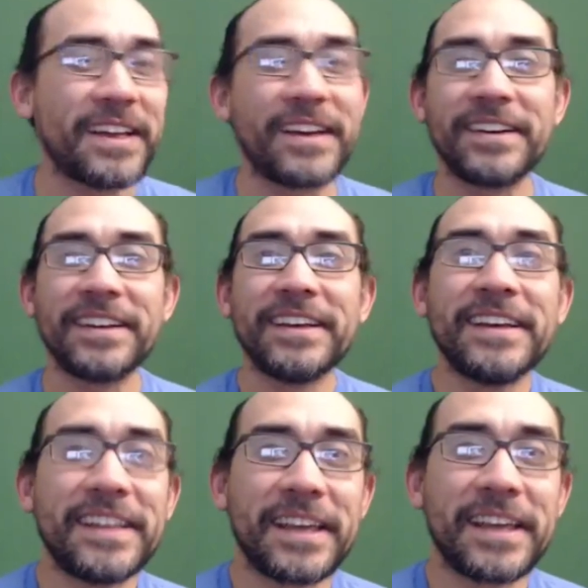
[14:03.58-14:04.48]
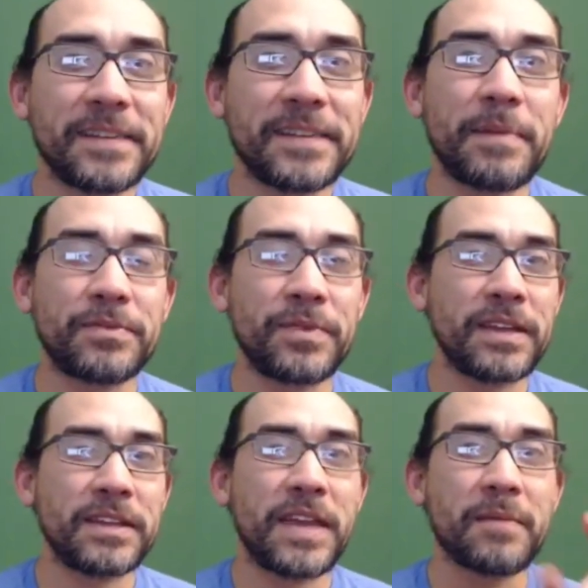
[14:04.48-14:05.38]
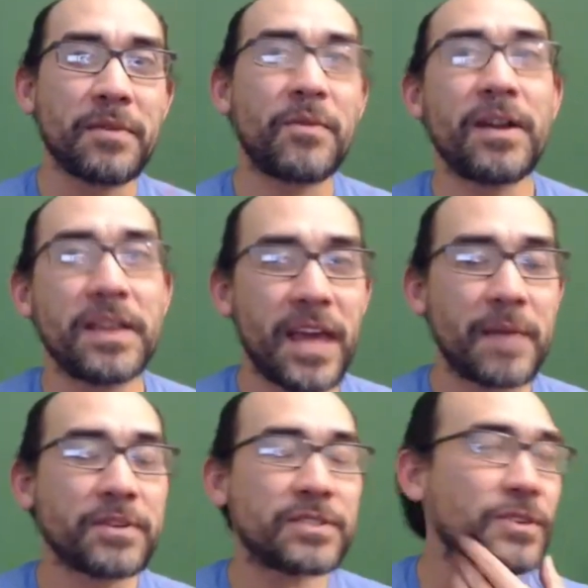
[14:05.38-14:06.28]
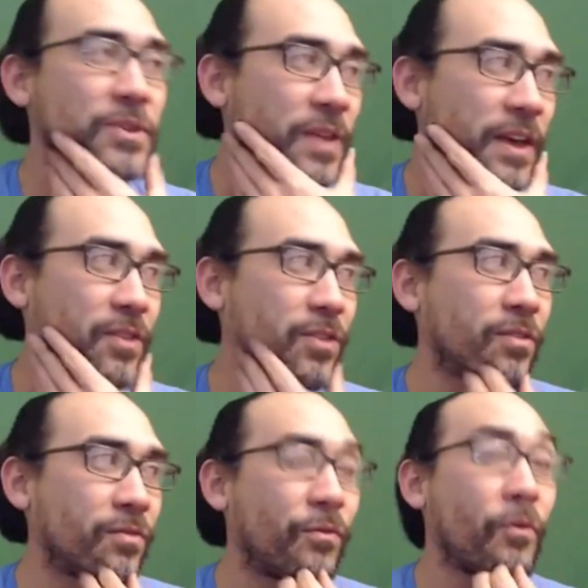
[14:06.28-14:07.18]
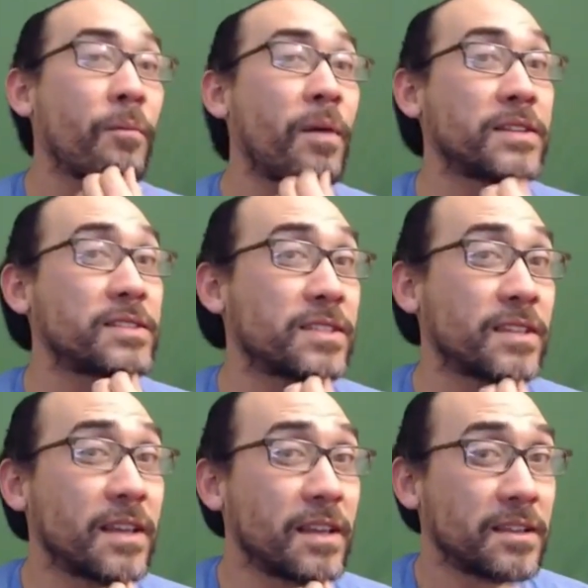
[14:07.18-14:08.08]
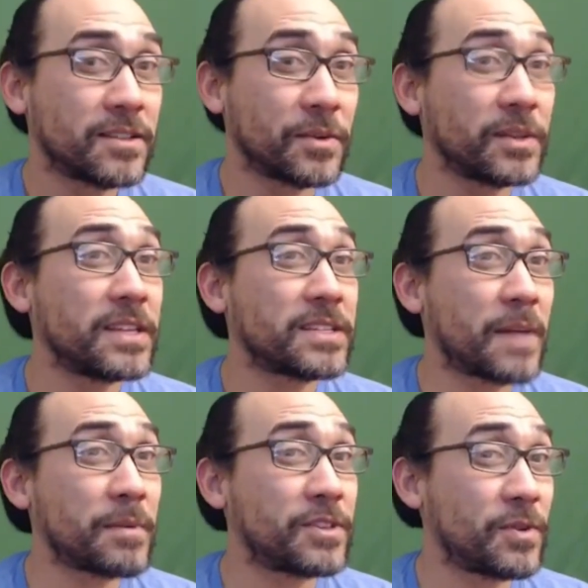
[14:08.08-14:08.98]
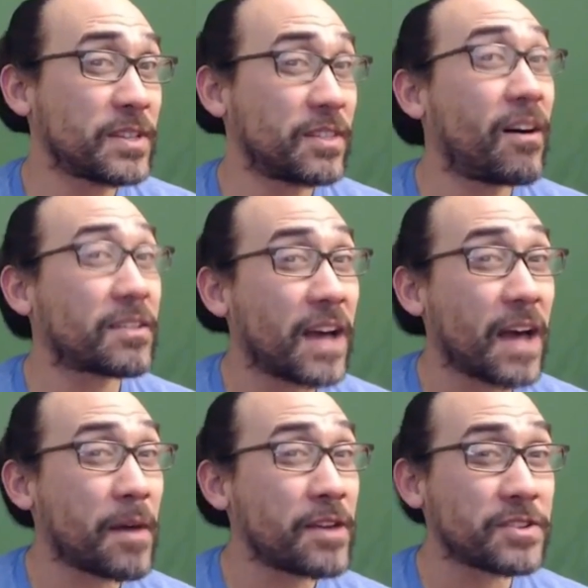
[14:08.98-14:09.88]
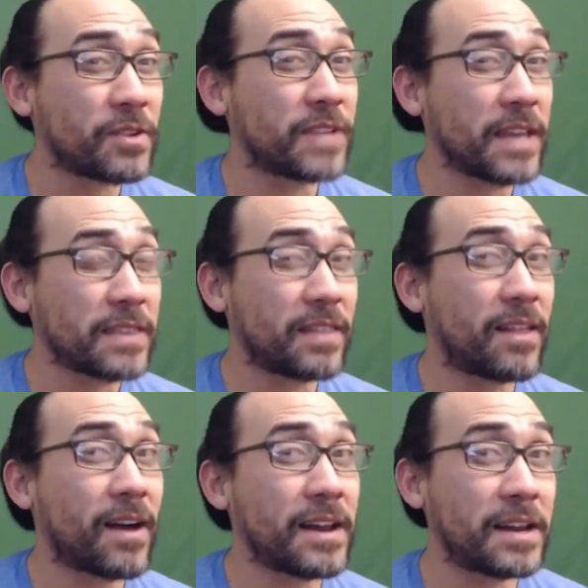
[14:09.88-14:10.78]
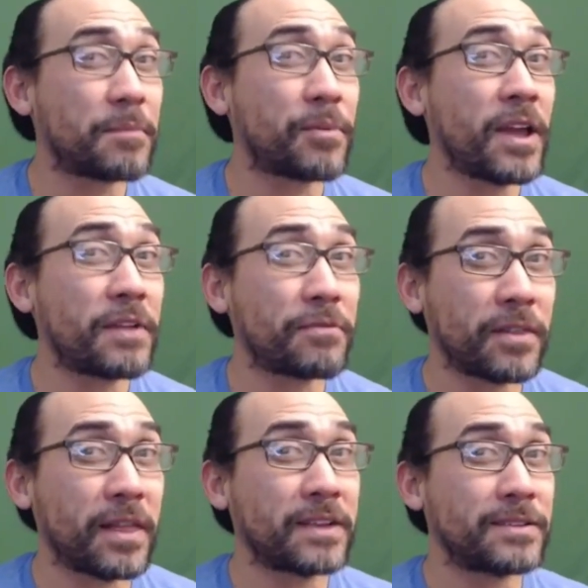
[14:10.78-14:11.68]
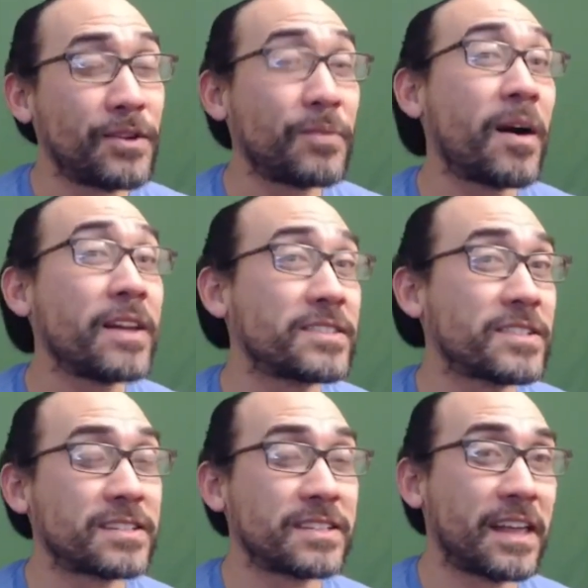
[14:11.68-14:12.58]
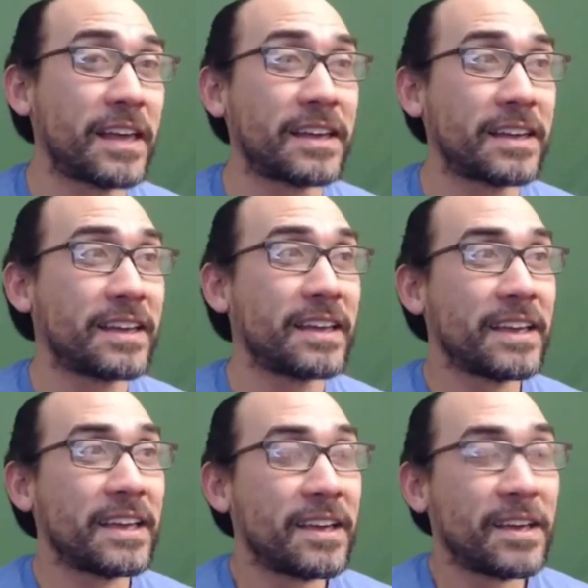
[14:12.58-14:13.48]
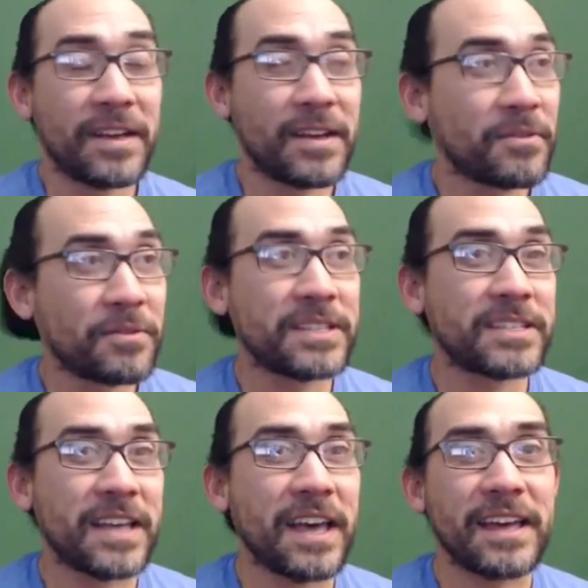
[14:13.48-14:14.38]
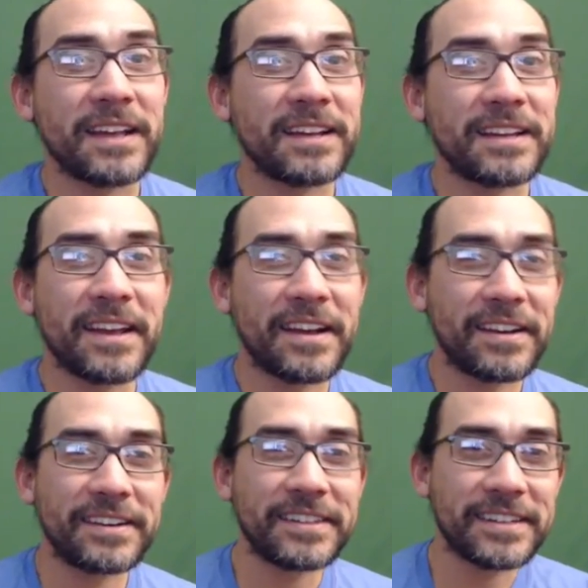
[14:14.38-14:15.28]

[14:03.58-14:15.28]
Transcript: you know? Like, it took me between Gamer 1 and Gamer 2, like 4 months to release Gamer 2. It was a long time. I usually don't take that long. I needed a break for like 2 months just to like reset, you know?